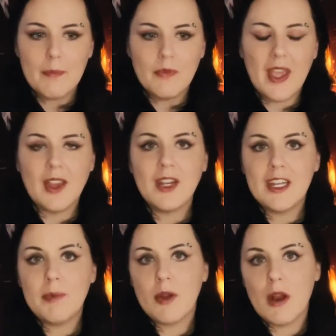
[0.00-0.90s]
that you need
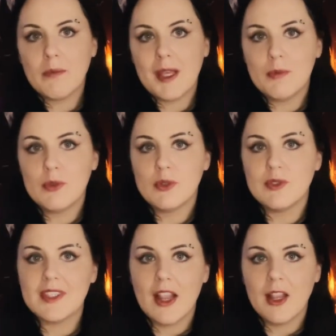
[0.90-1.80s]
to be around people who
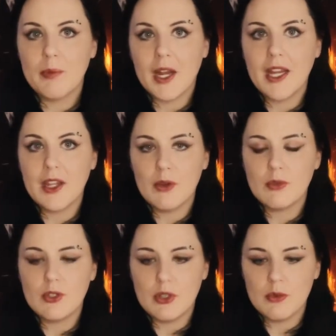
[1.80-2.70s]
celebrate you
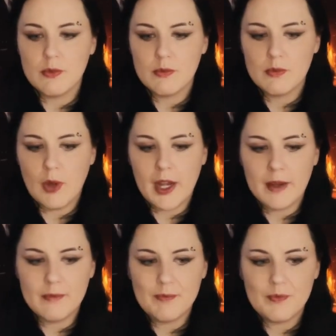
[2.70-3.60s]
too, right?
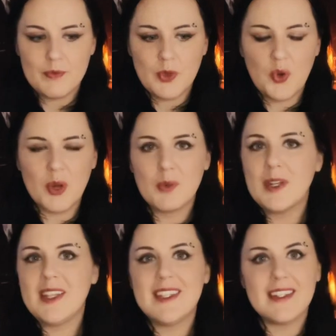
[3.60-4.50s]
Who are
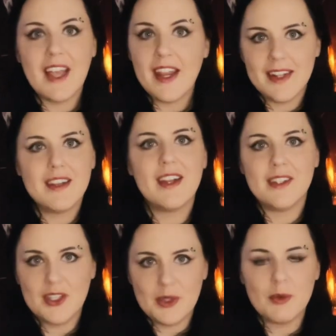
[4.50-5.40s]
really delighted
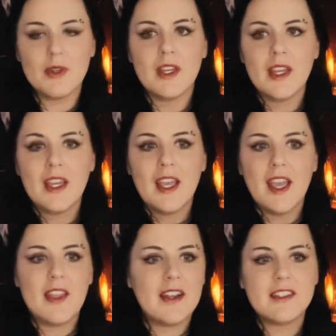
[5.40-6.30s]
in you.
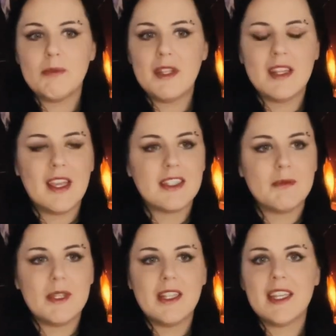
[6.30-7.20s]
And that doesn't mean that you have to
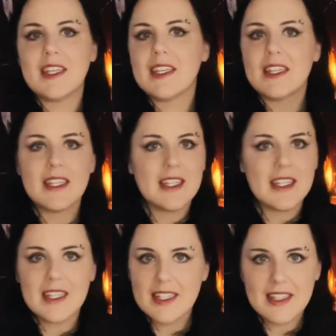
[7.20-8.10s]
be like
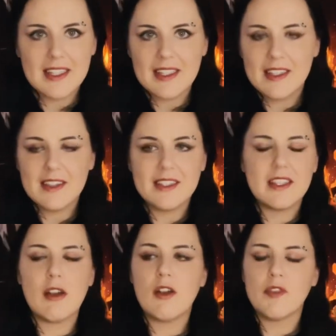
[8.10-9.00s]
the
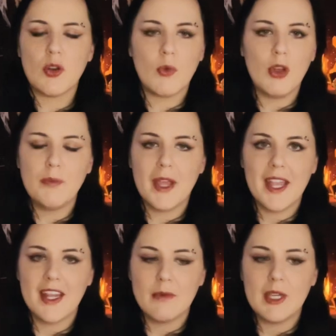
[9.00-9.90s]
center of their world by
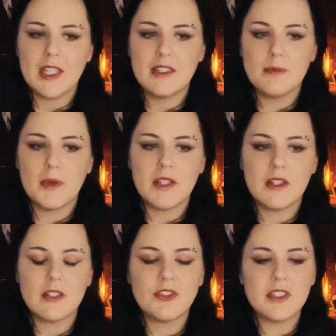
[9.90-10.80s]
any means, but
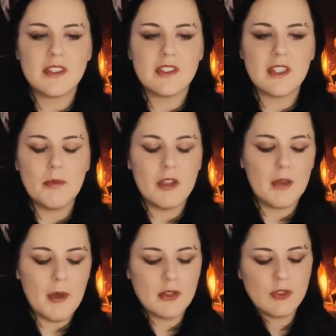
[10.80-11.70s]
there's just something
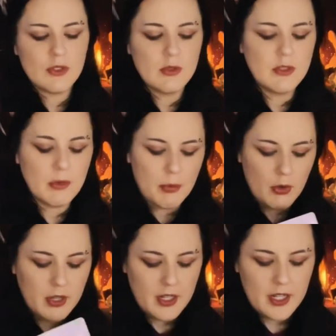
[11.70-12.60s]
about true
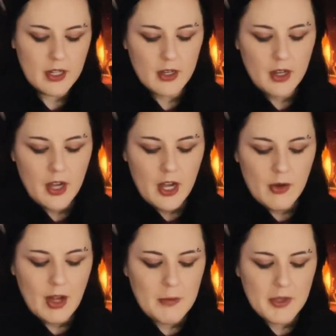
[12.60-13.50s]
support here,
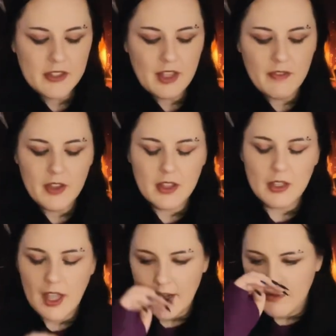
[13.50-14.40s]
right? Because I feel like the
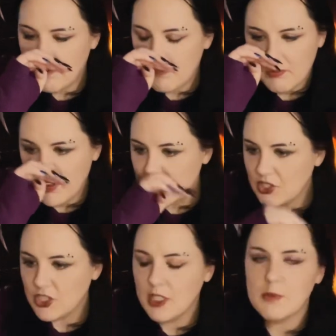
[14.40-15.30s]
kind of
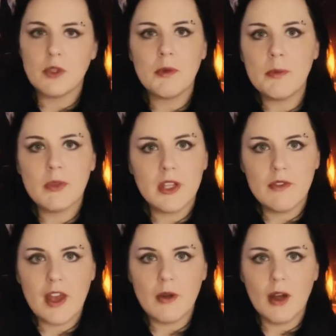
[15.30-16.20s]
relationships or people that
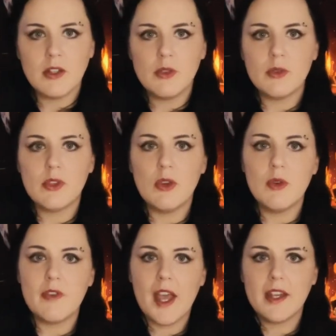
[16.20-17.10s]
you've had around you, you
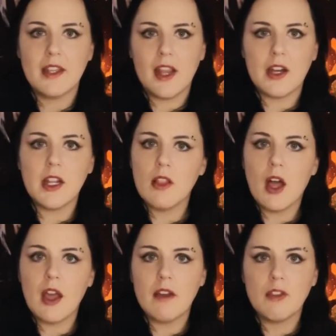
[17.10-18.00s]
have had to carry a
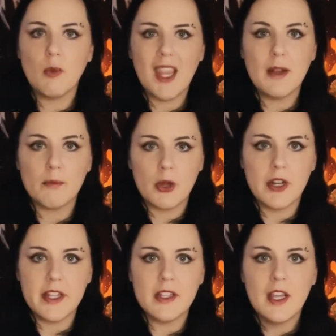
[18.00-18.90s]
lot of the weight and
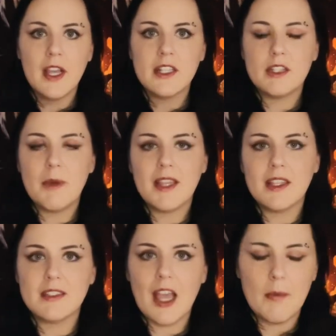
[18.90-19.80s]
burden to make
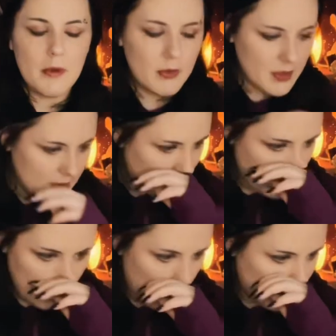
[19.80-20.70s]
things happen with the Ten
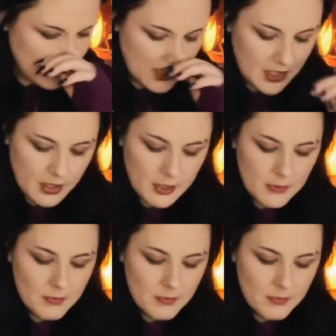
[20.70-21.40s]
of Wands here.